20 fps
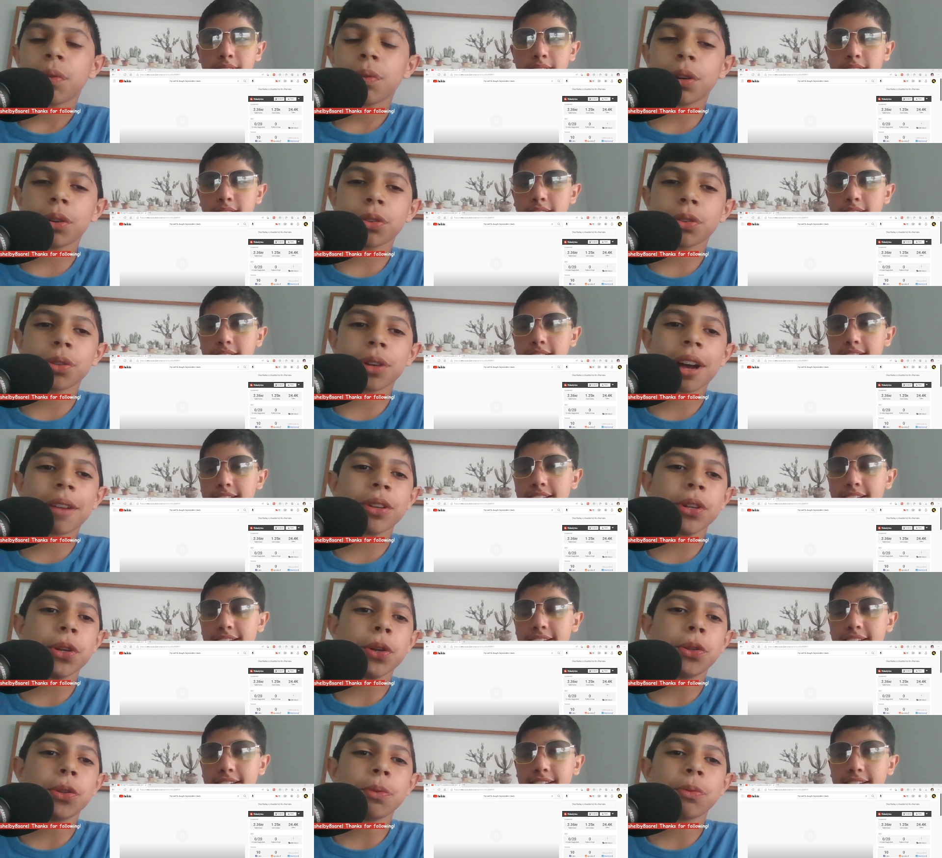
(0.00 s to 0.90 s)
Speaker 1: also have a
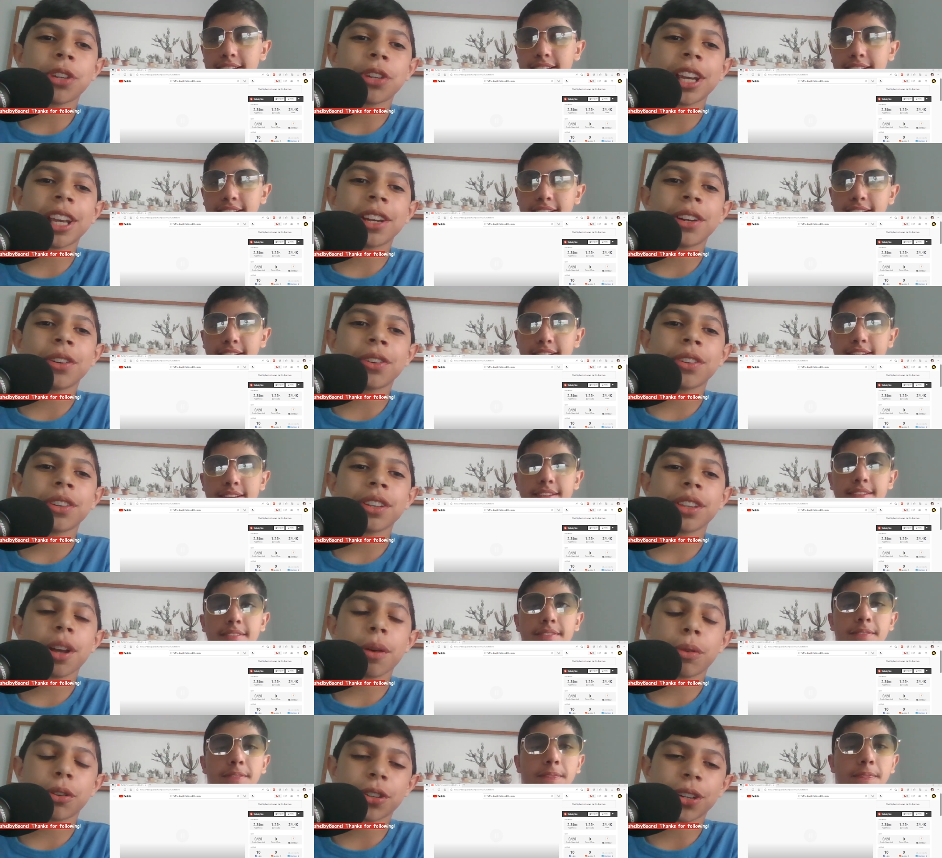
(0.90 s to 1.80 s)
YouTube channel
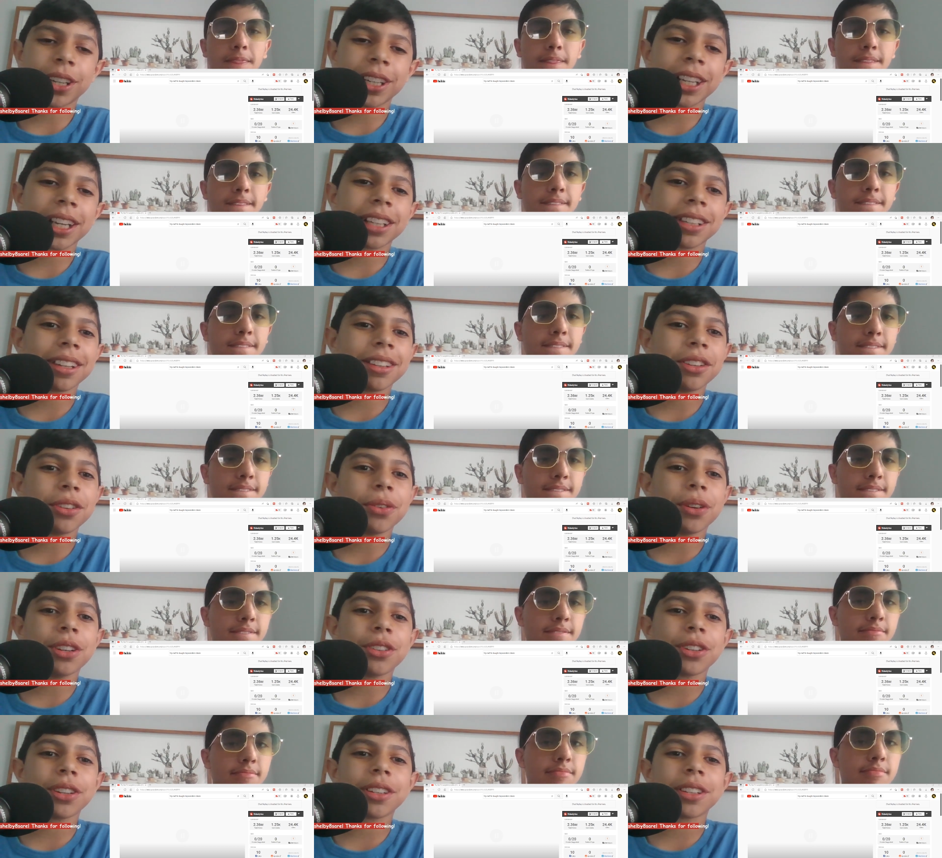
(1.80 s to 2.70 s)
that we're trying to get to
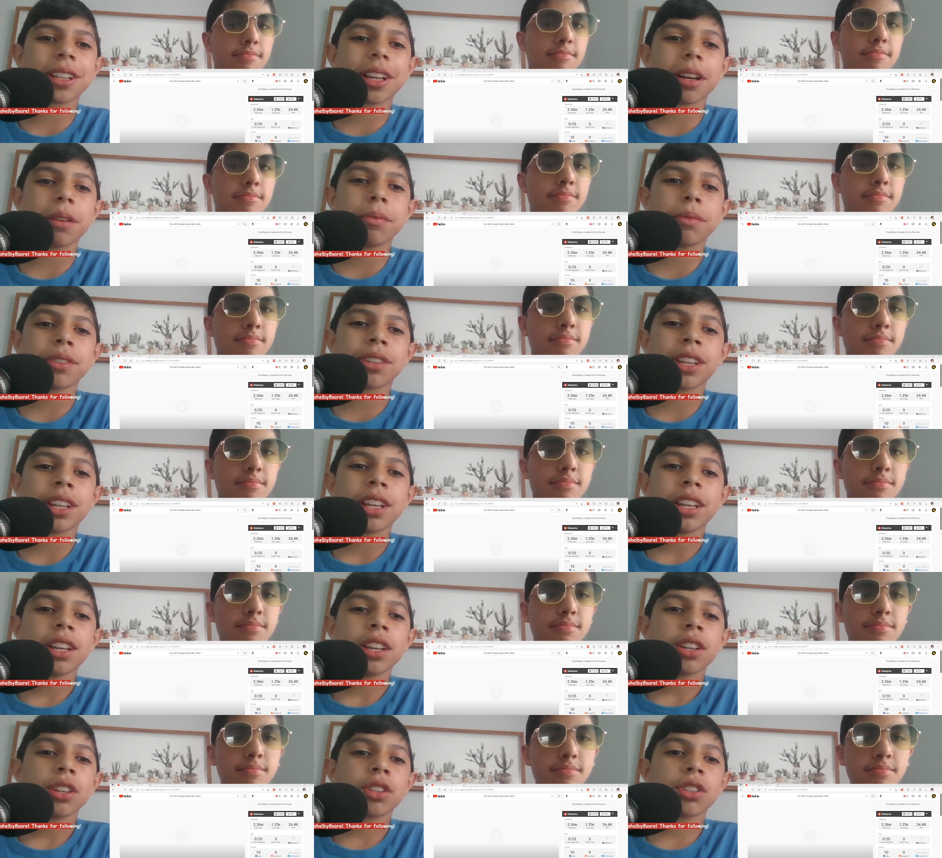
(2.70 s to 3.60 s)
200 subs.
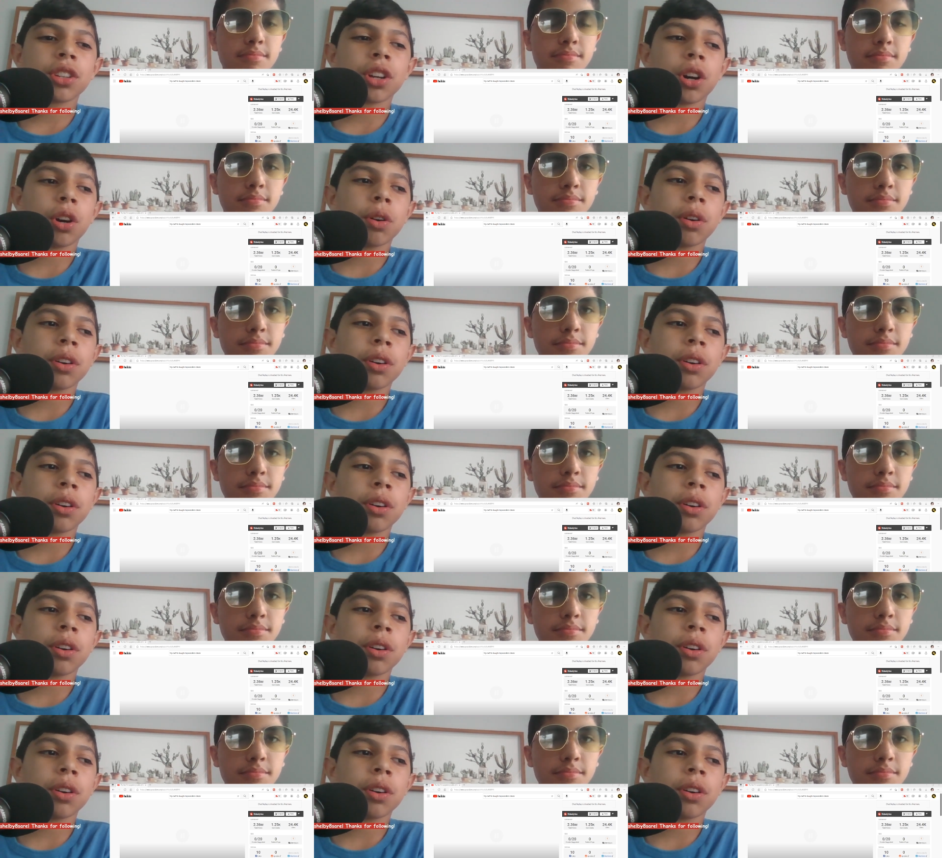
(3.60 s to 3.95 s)
So